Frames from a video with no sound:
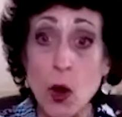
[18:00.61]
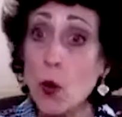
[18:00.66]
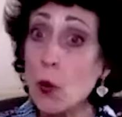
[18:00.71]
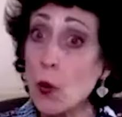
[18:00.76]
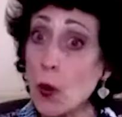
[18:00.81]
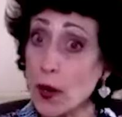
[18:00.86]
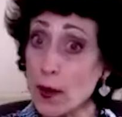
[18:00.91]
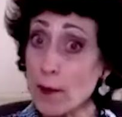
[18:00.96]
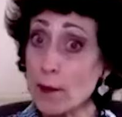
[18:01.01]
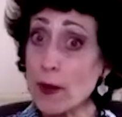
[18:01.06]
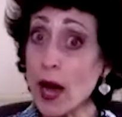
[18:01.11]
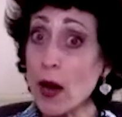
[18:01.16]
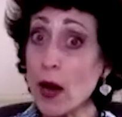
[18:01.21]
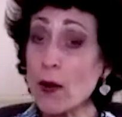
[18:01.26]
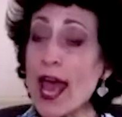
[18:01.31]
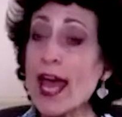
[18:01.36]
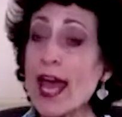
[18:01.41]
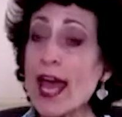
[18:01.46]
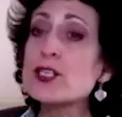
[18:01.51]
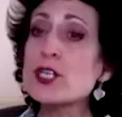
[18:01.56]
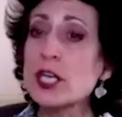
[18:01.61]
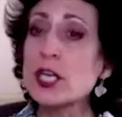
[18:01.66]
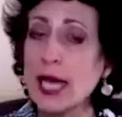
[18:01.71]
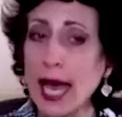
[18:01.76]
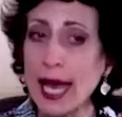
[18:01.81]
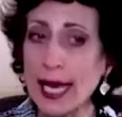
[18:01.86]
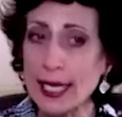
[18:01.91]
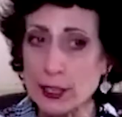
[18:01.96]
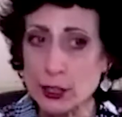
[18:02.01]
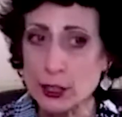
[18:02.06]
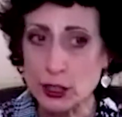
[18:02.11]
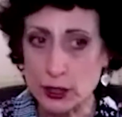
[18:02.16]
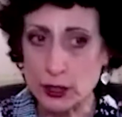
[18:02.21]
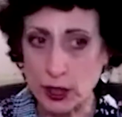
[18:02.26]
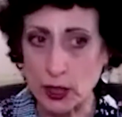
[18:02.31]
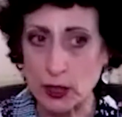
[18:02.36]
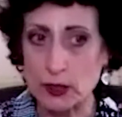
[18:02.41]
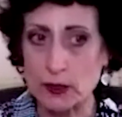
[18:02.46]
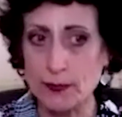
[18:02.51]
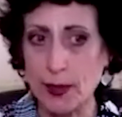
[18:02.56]
What about education
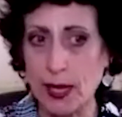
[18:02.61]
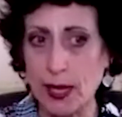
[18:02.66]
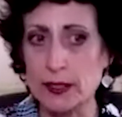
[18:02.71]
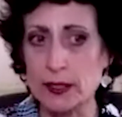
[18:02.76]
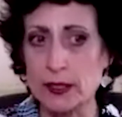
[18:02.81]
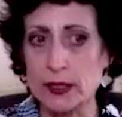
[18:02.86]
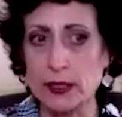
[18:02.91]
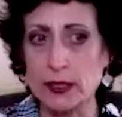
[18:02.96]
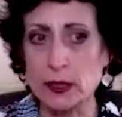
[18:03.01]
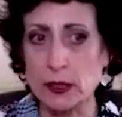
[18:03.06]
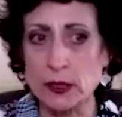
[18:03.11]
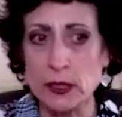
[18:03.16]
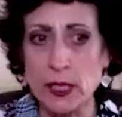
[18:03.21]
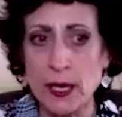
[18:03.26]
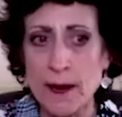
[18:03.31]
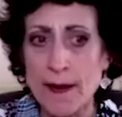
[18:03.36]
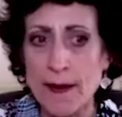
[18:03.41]
expenses,